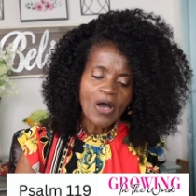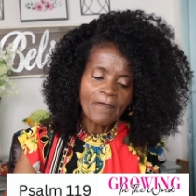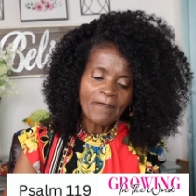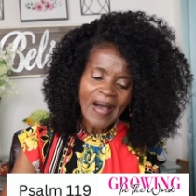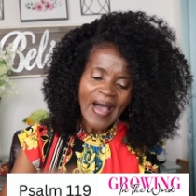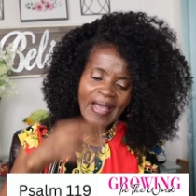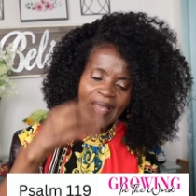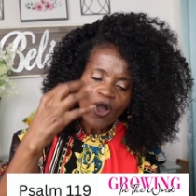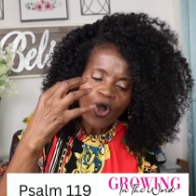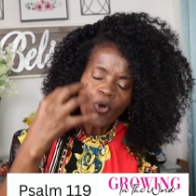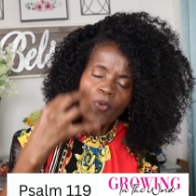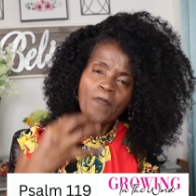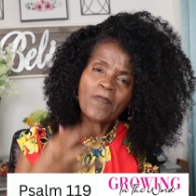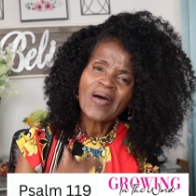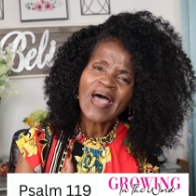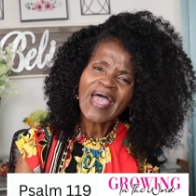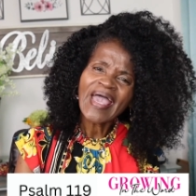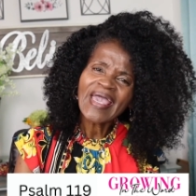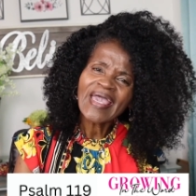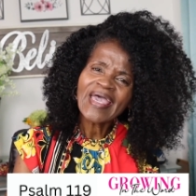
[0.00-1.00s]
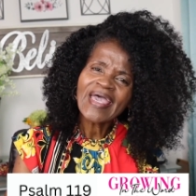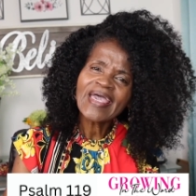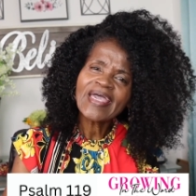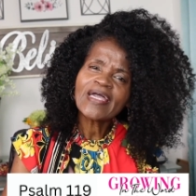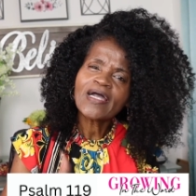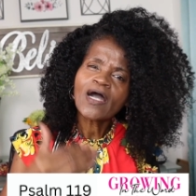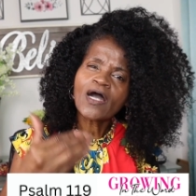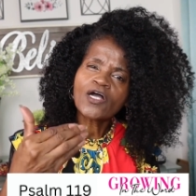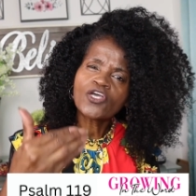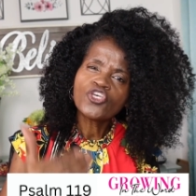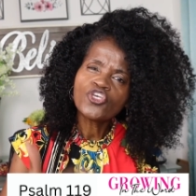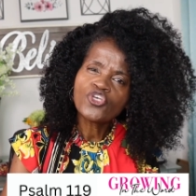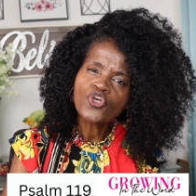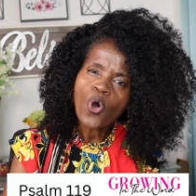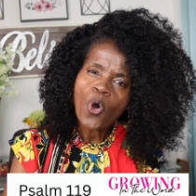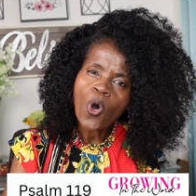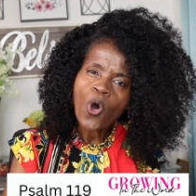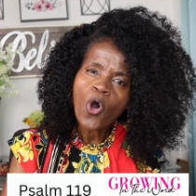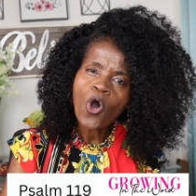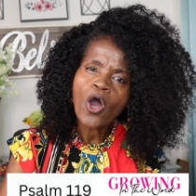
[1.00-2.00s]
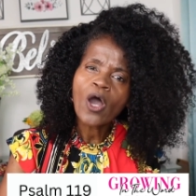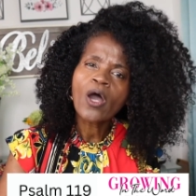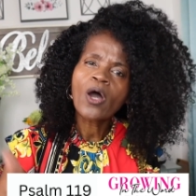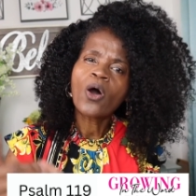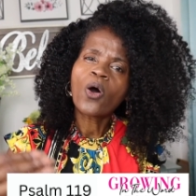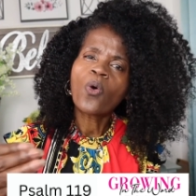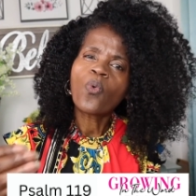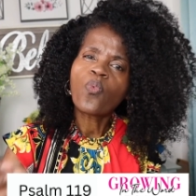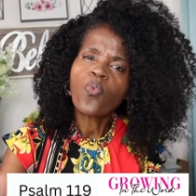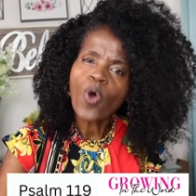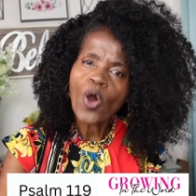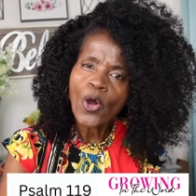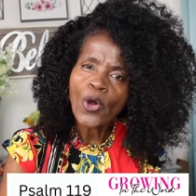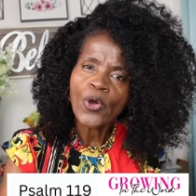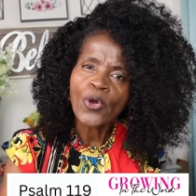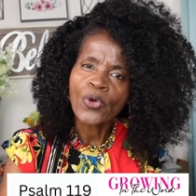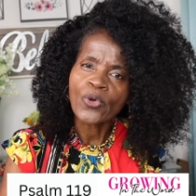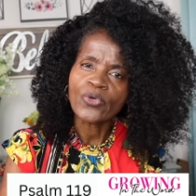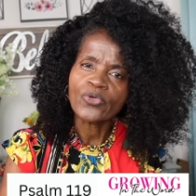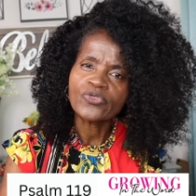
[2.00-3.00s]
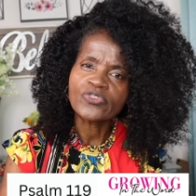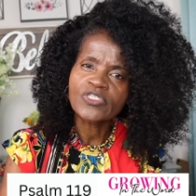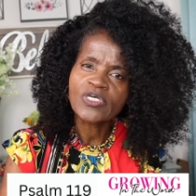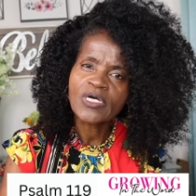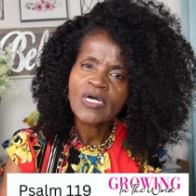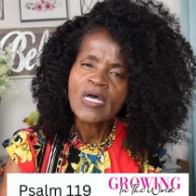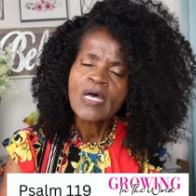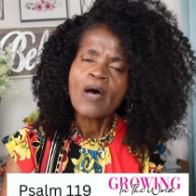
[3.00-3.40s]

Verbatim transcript: by obeying your word,